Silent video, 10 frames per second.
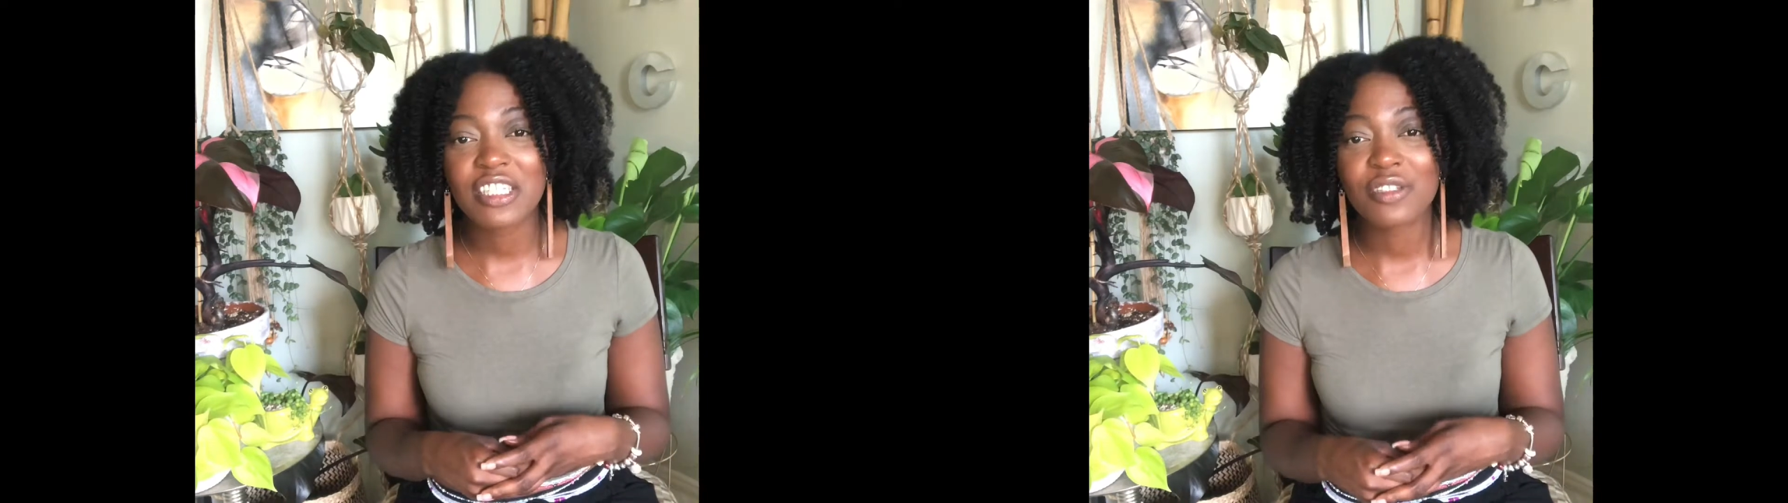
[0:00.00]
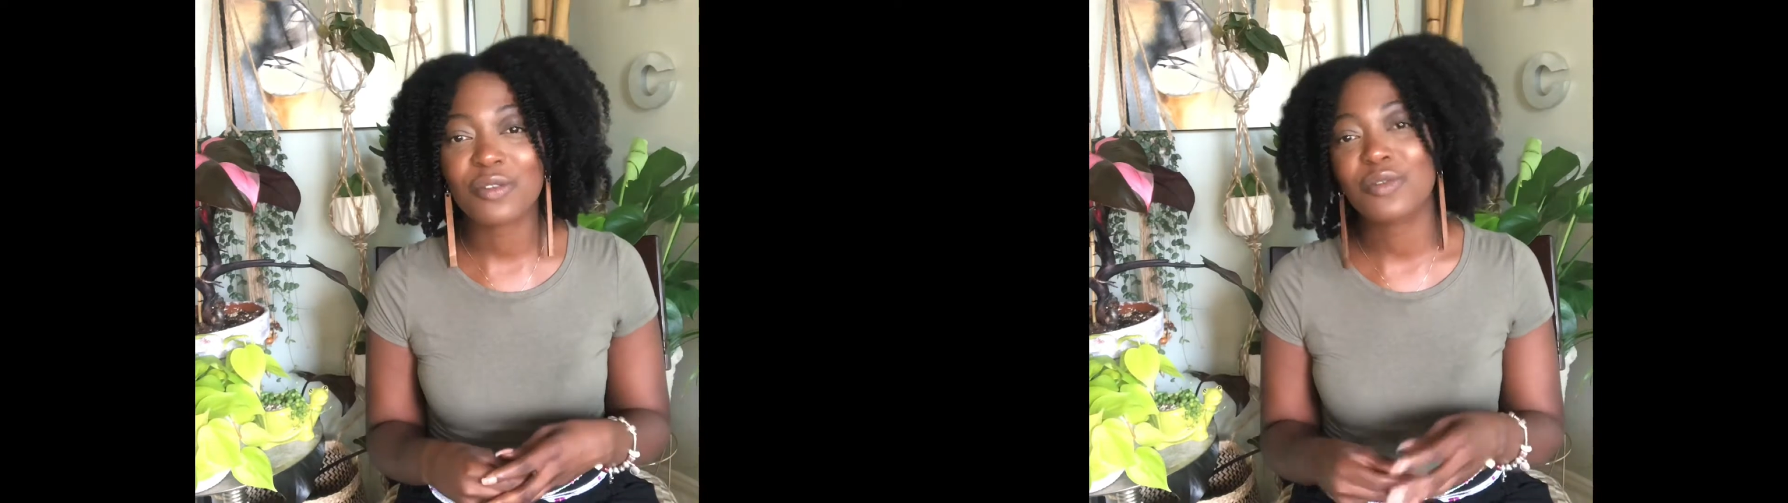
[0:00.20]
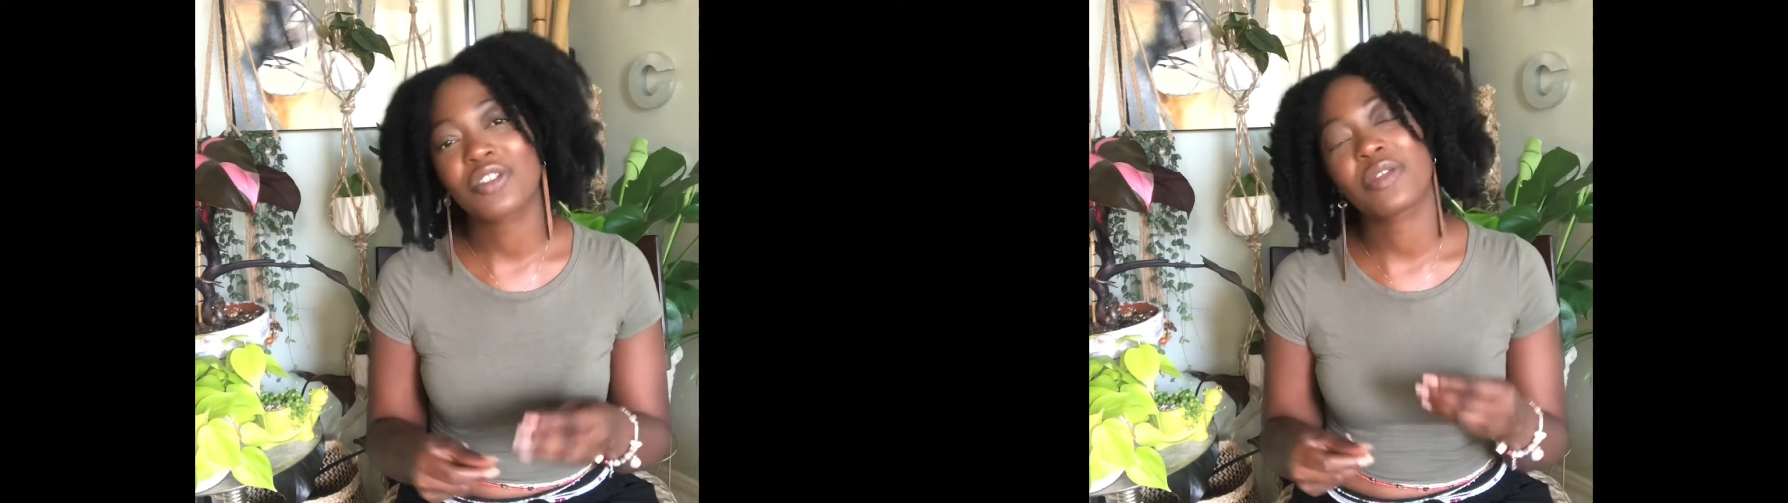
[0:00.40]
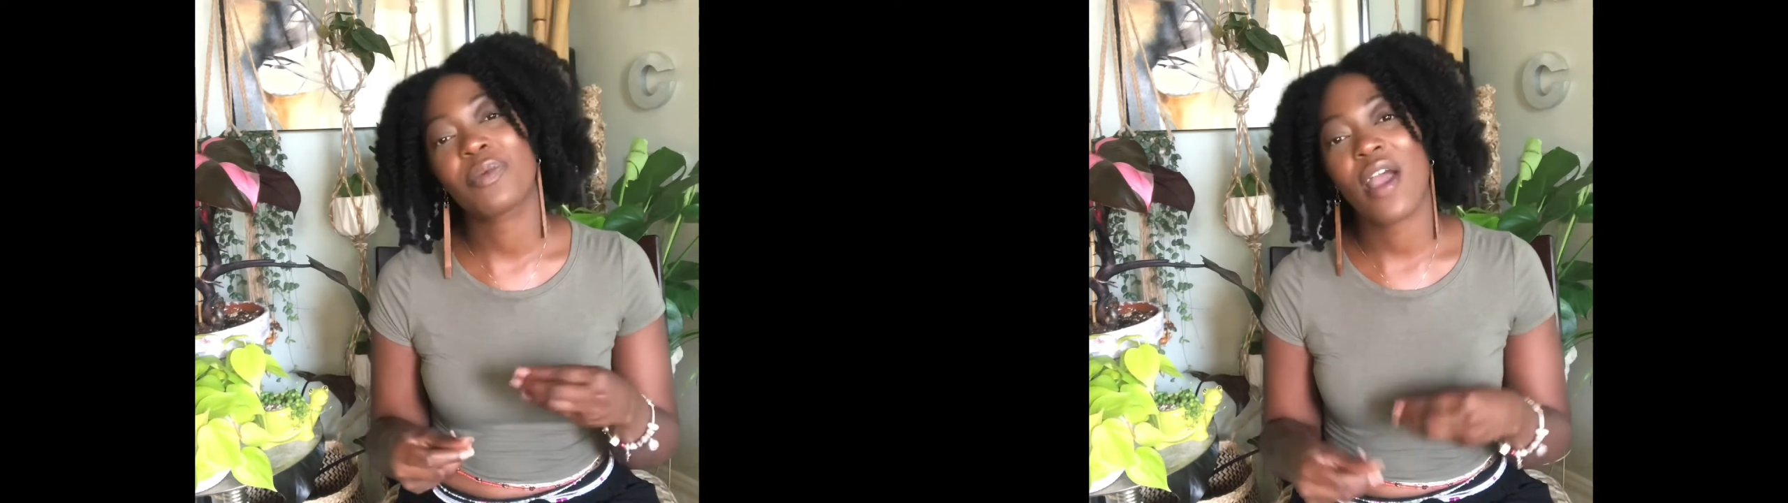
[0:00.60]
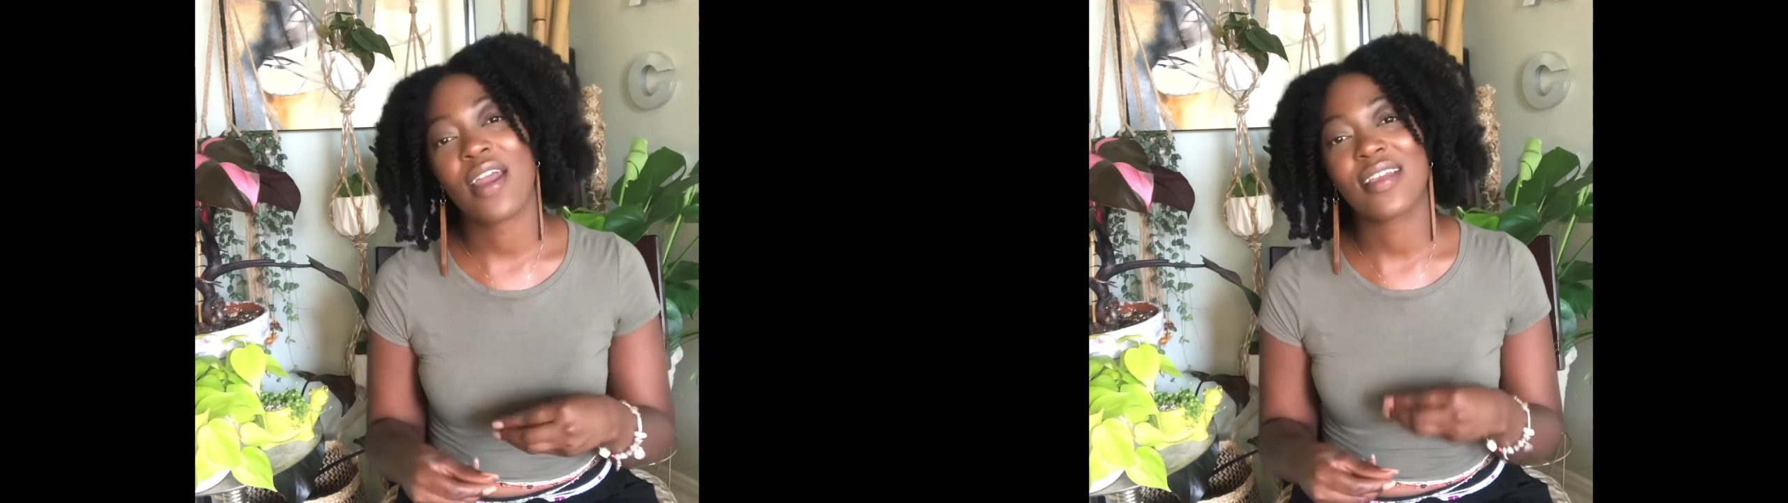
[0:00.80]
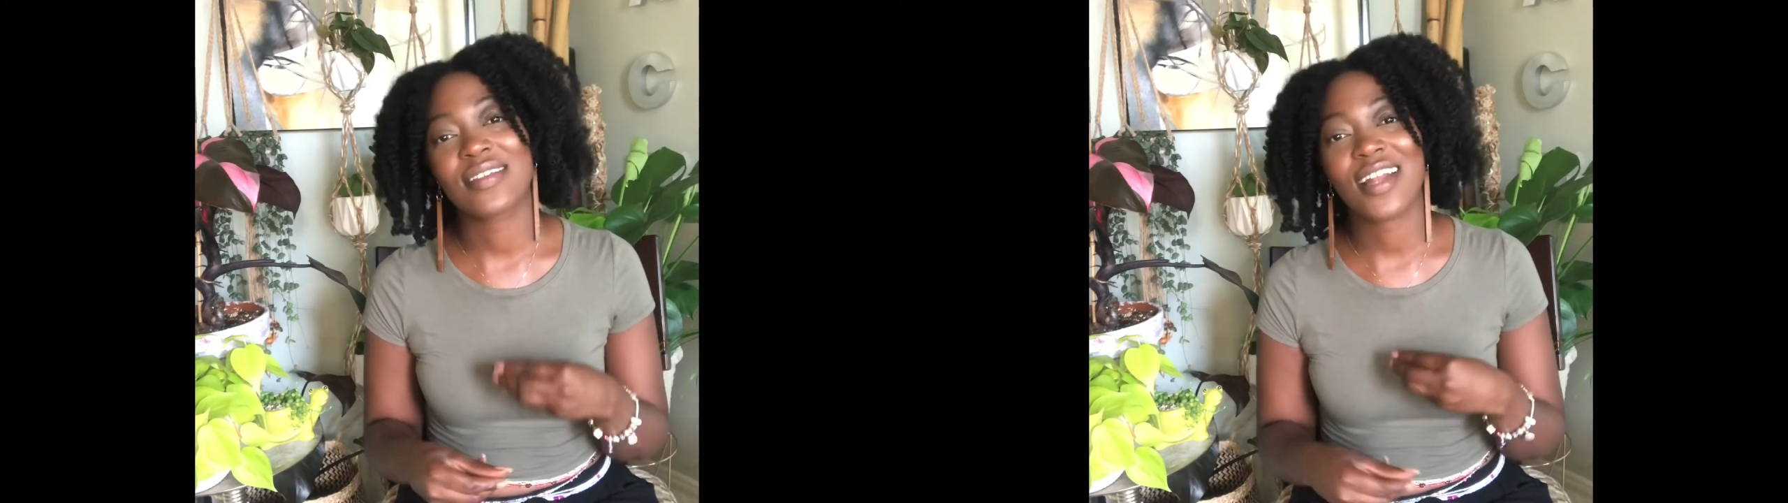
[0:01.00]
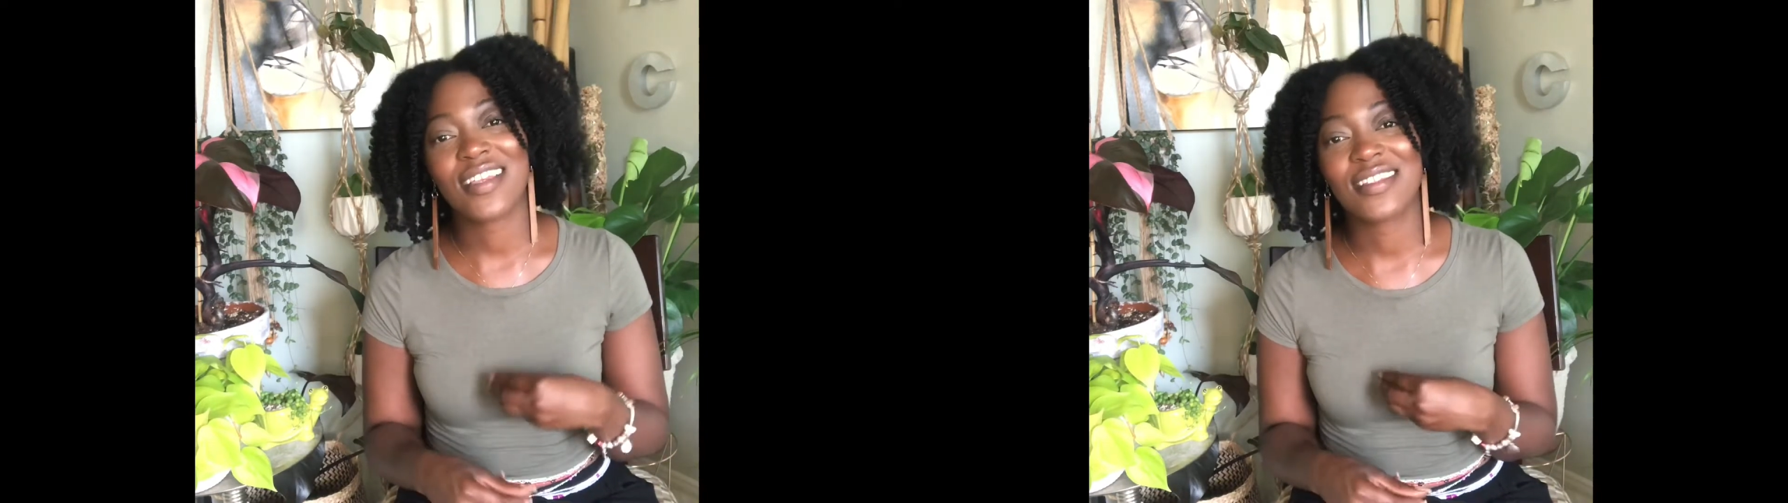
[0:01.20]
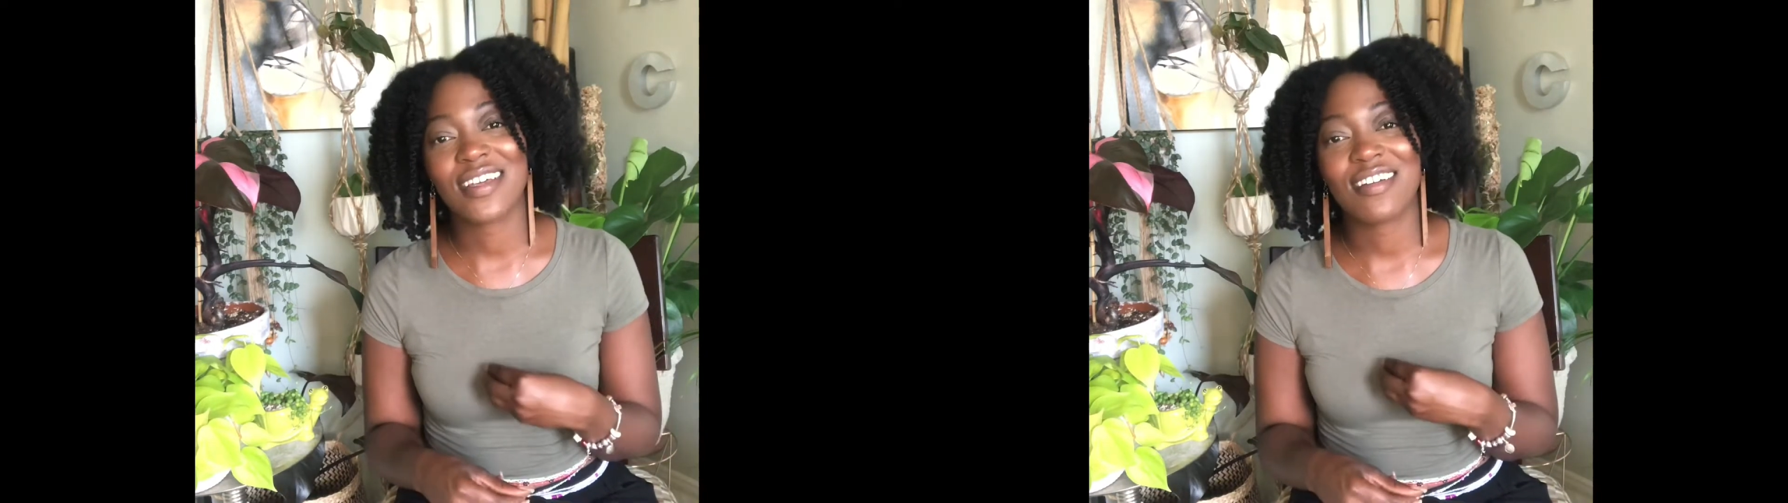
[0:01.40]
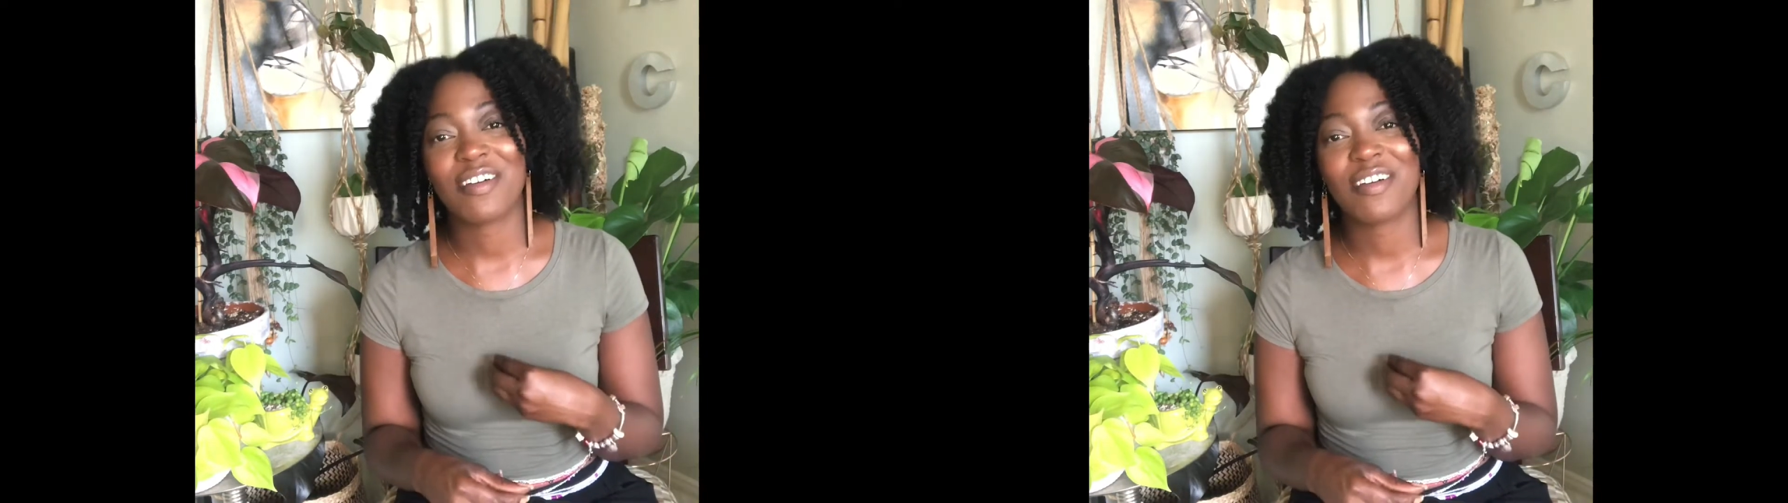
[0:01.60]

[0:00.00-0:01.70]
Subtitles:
use the products that I sell